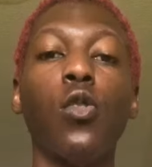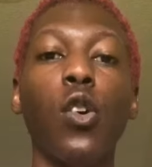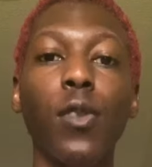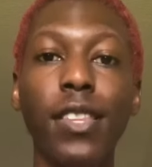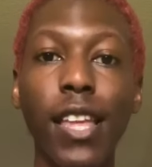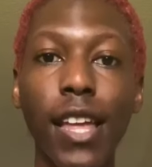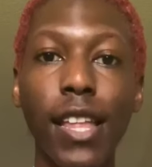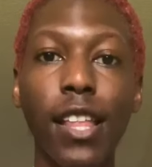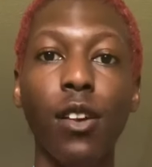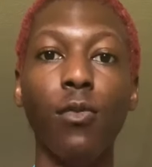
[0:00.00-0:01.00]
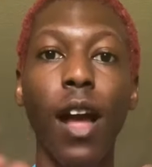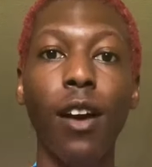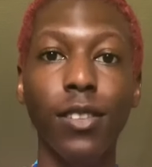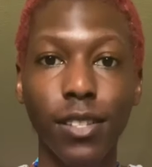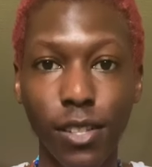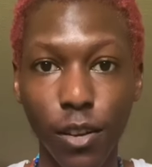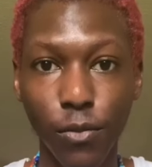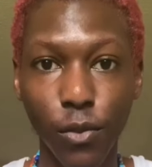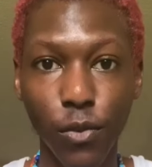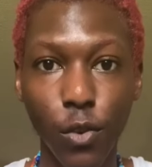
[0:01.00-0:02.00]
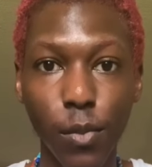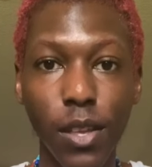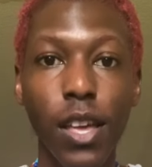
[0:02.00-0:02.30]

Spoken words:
on within and around itself. You feel me?